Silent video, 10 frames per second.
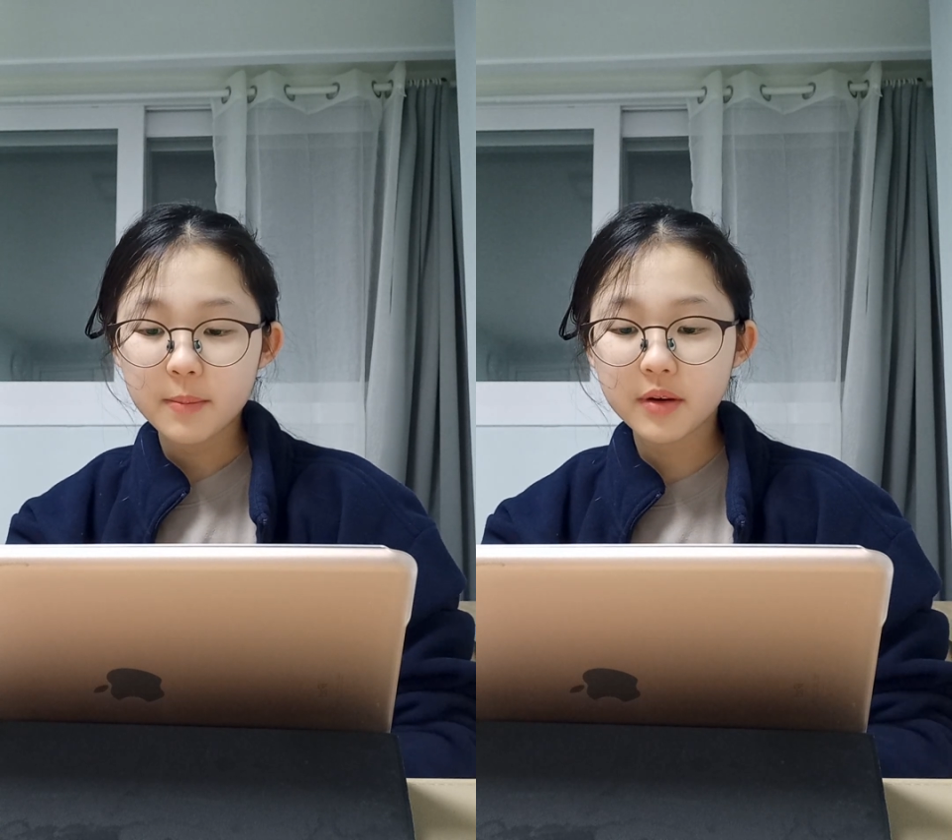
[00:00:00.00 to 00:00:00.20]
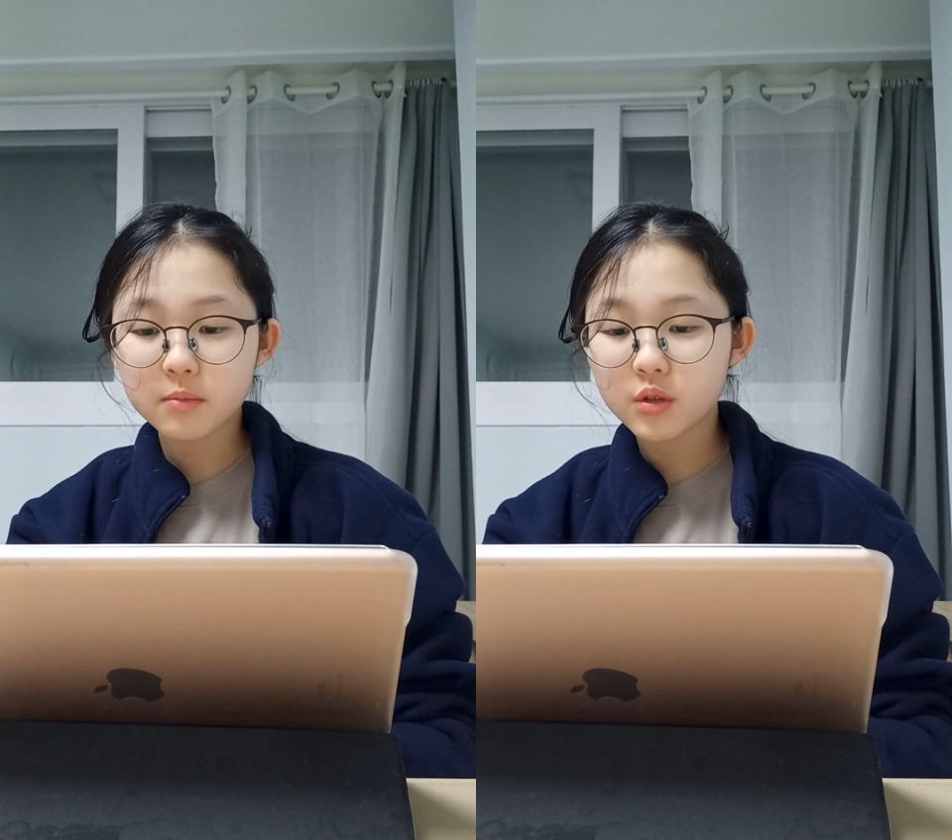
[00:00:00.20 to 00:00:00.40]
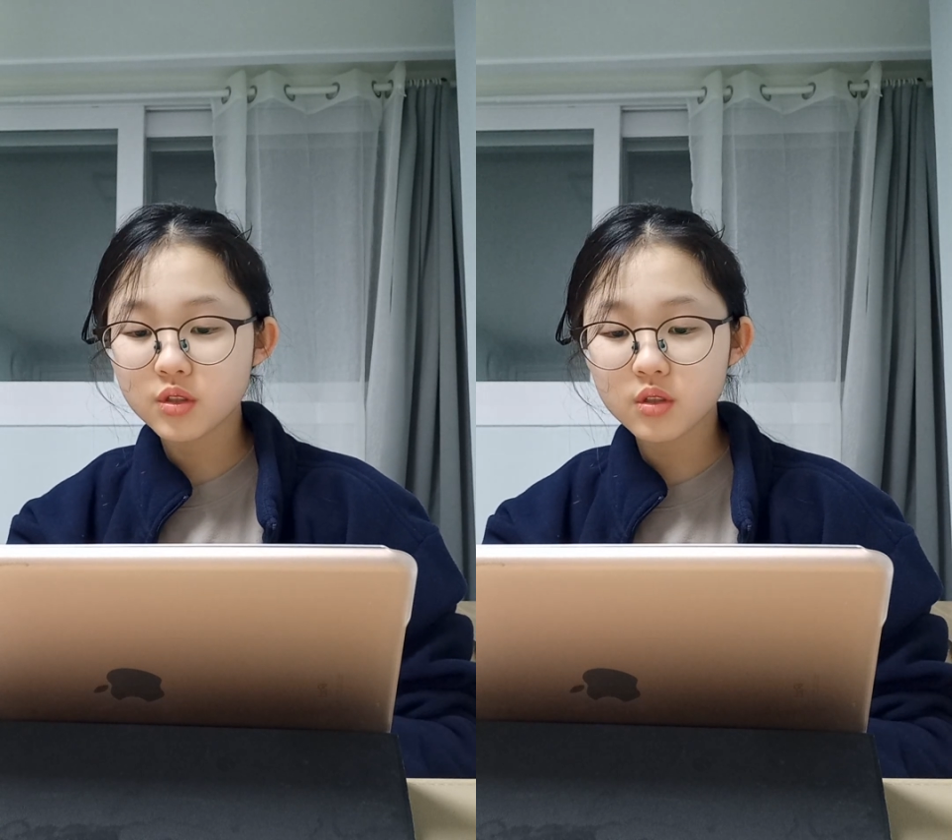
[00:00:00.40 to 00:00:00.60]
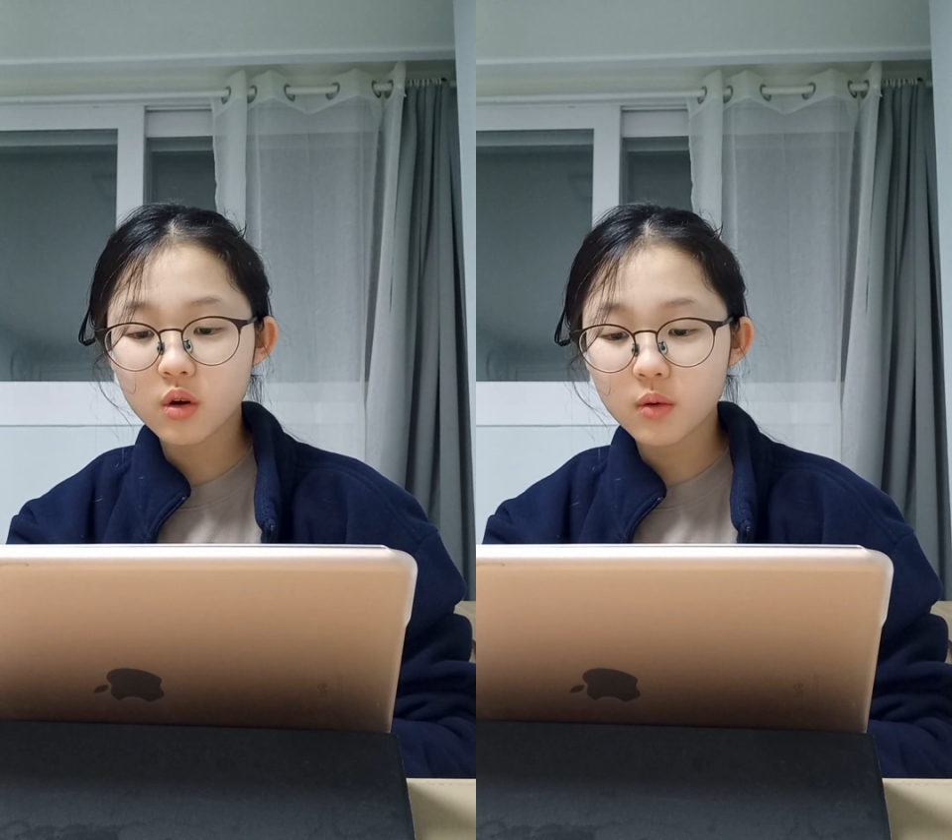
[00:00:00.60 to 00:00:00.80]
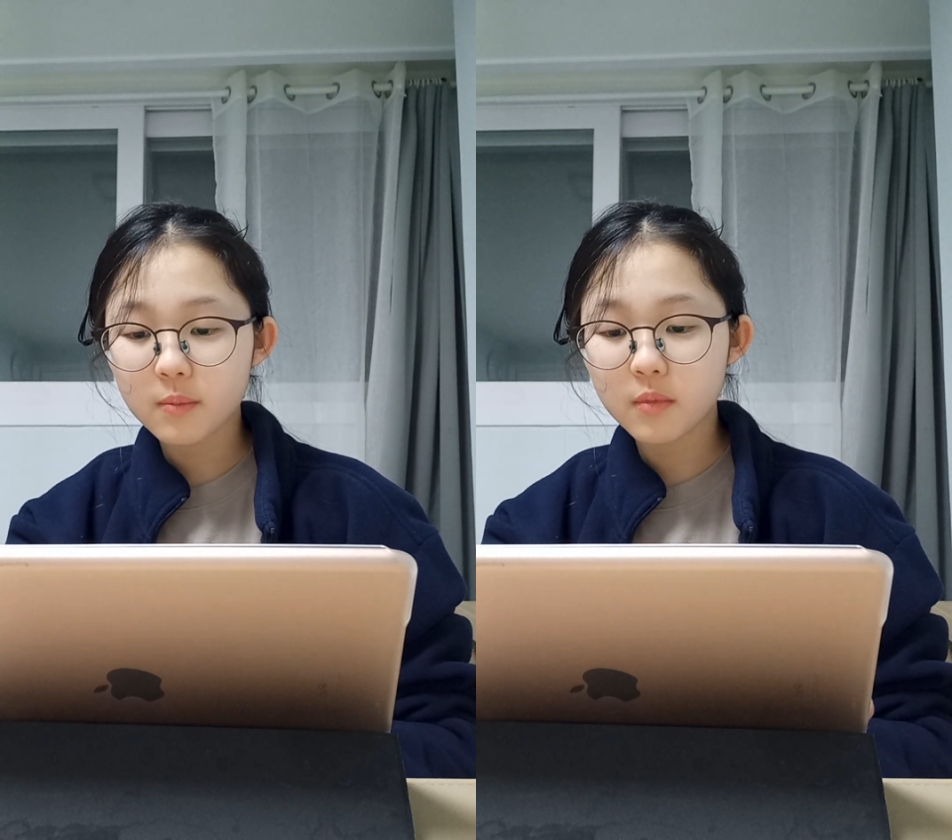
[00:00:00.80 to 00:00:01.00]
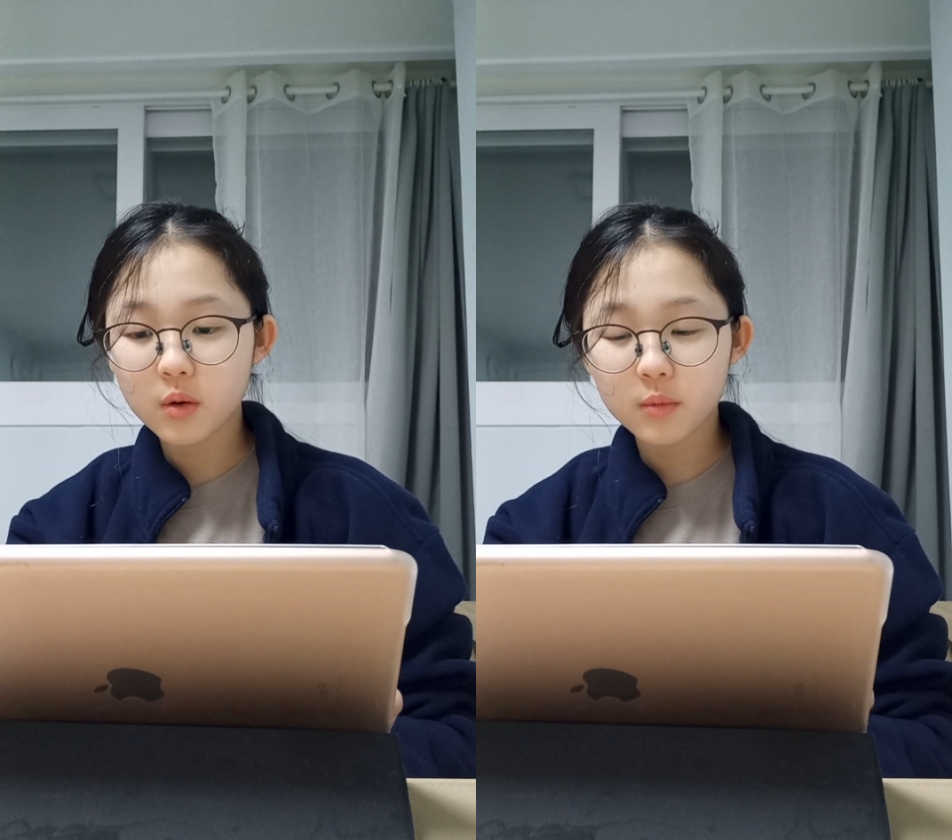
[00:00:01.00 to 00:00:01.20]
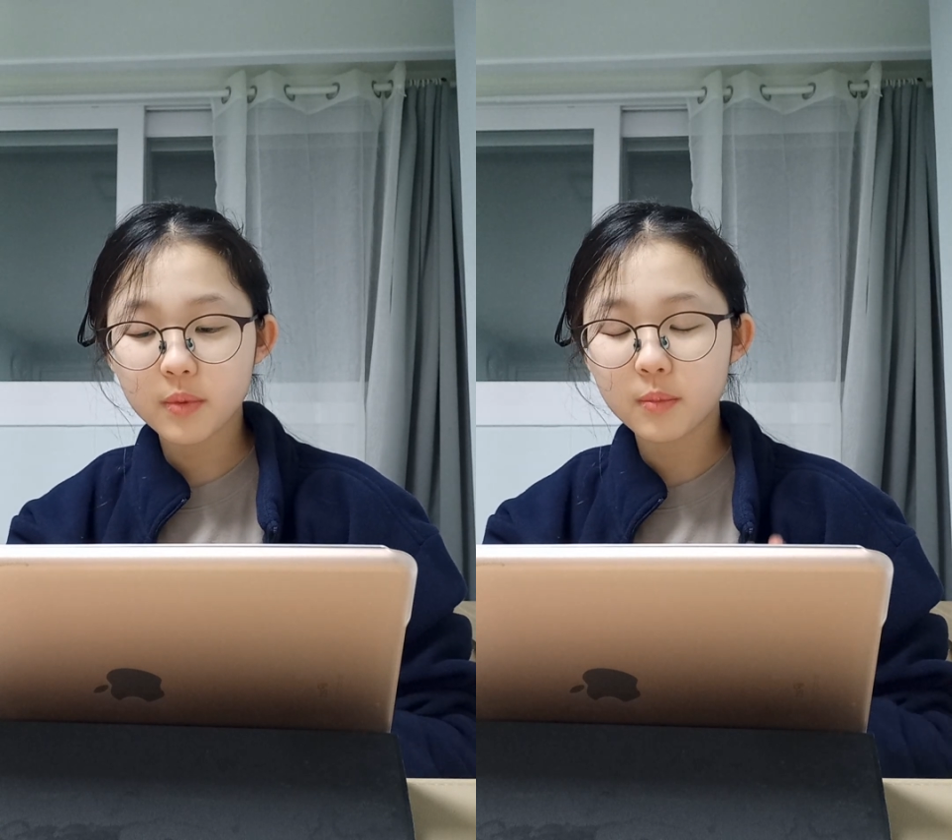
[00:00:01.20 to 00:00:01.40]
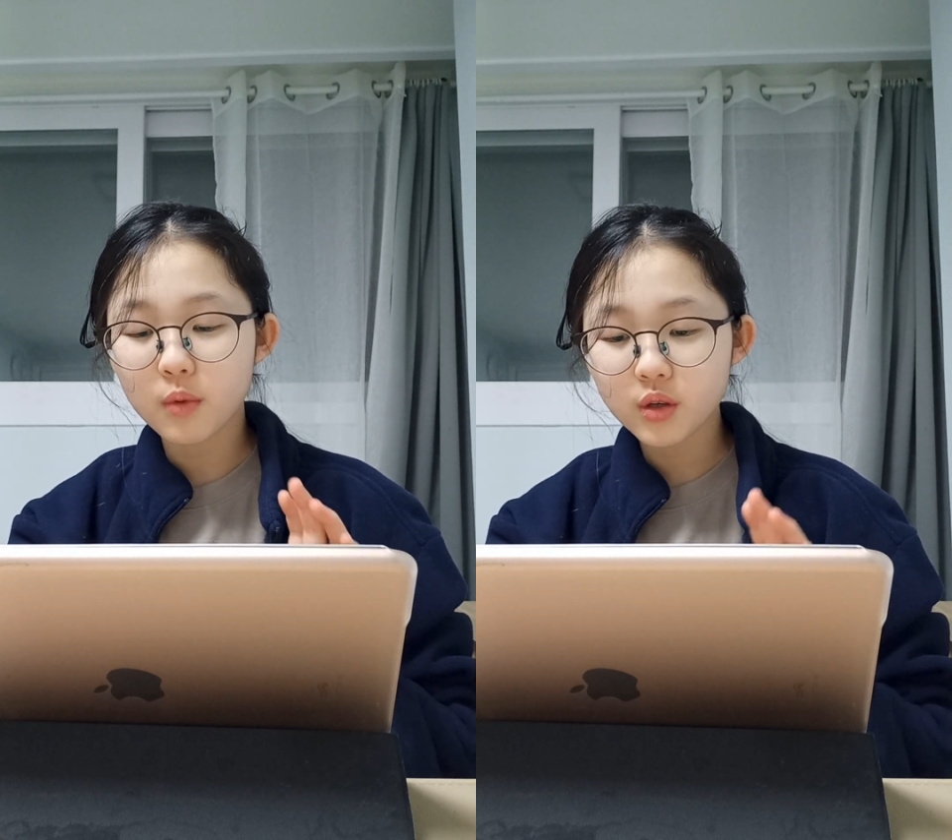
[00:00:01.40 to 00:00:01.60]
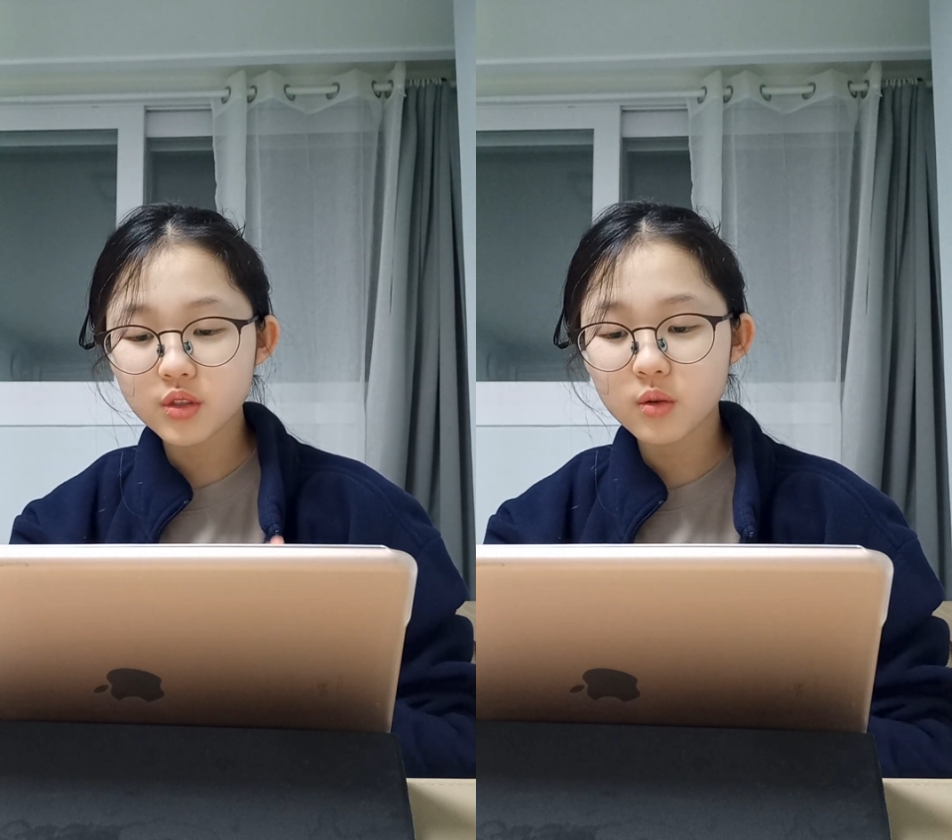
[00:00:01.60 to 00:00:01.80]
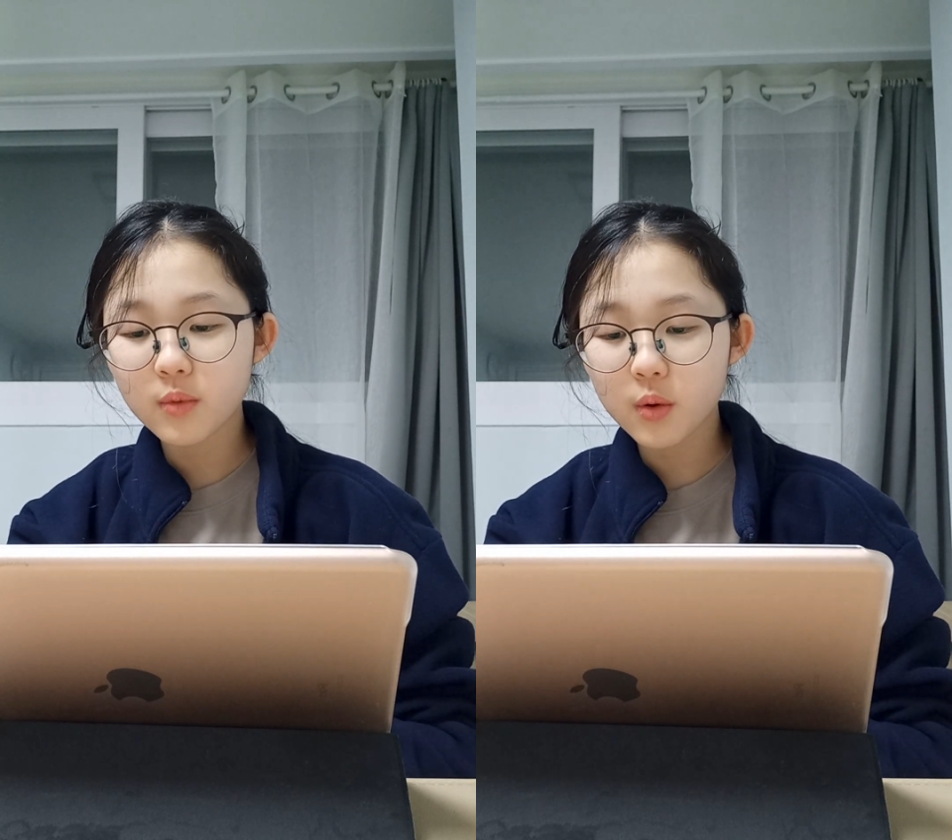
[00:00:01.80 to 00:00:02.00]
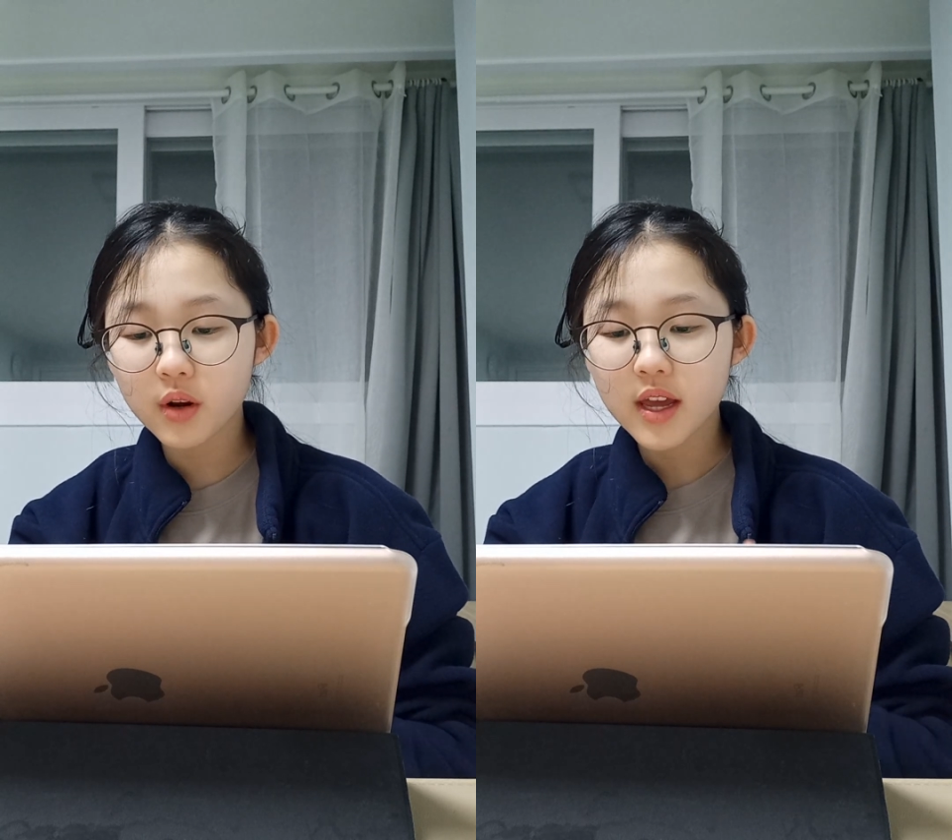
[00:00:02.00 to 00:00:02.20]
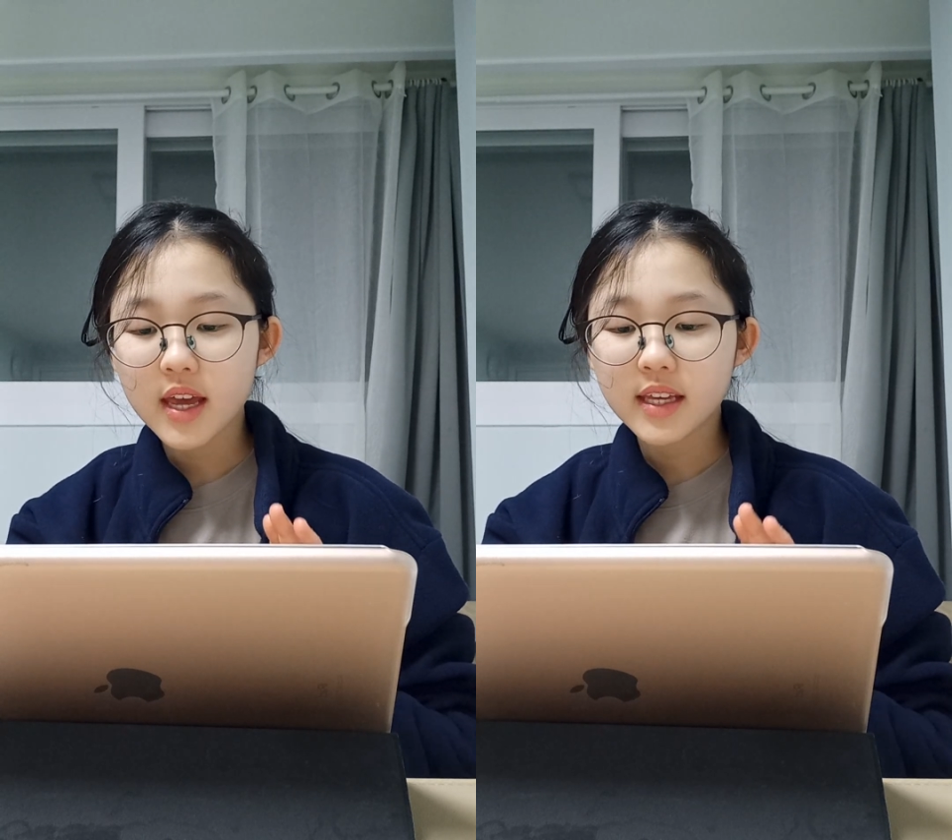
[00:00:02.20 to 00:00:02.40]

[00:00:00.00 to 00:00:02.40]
but most of, mo, but most of all,